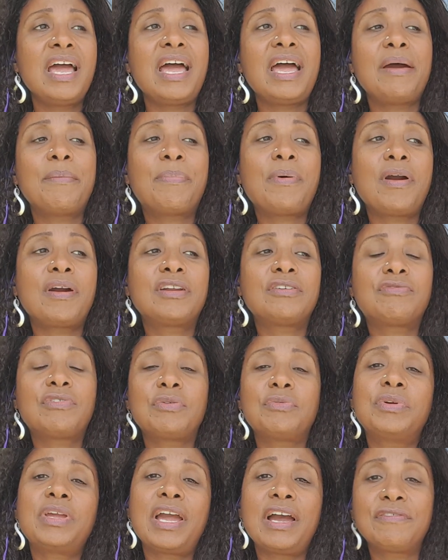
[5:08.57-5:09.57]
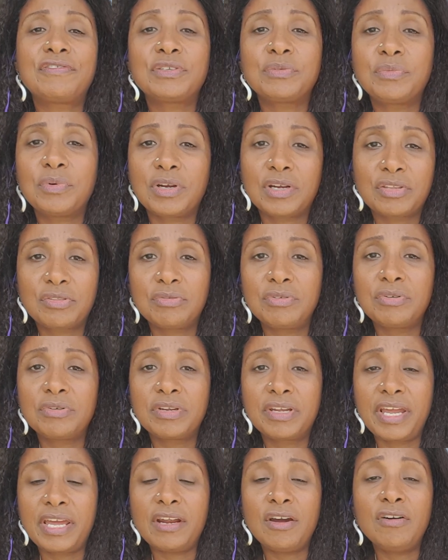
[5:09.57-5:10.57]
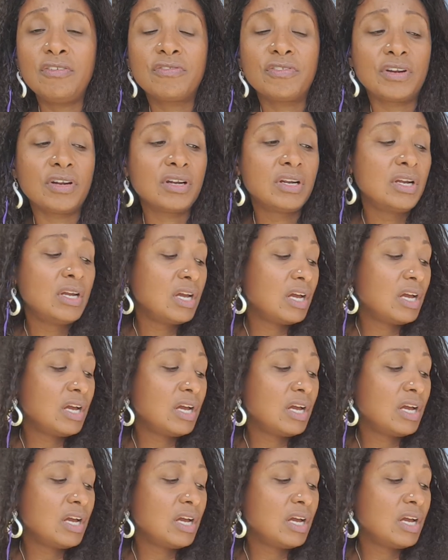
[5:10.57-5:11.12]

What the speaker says: and part of what we have to work through and get over.